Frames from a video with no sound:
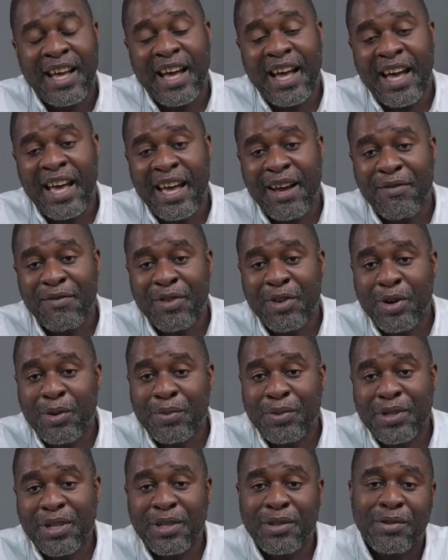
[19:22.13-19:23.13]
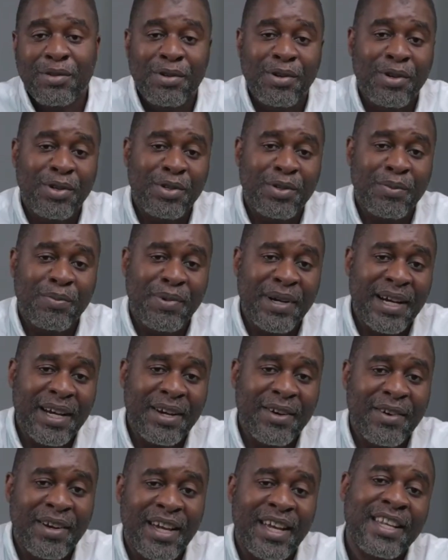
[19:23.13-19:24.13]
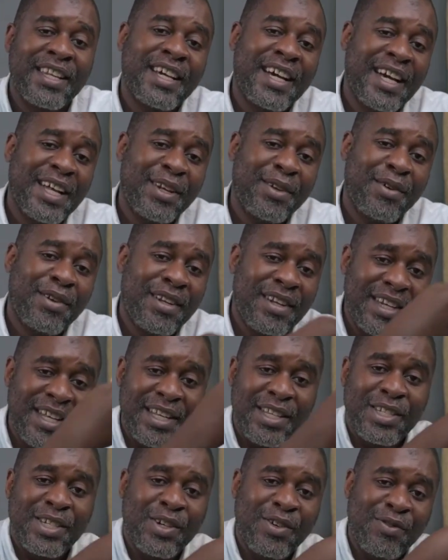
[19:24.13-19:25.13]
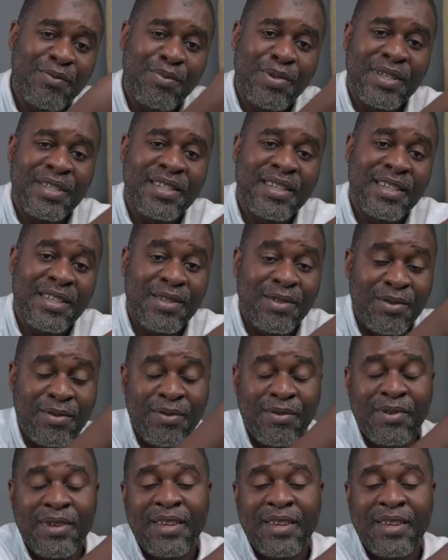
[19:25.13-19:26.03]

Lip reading: I have the option to go to PACRA and add on nature of business to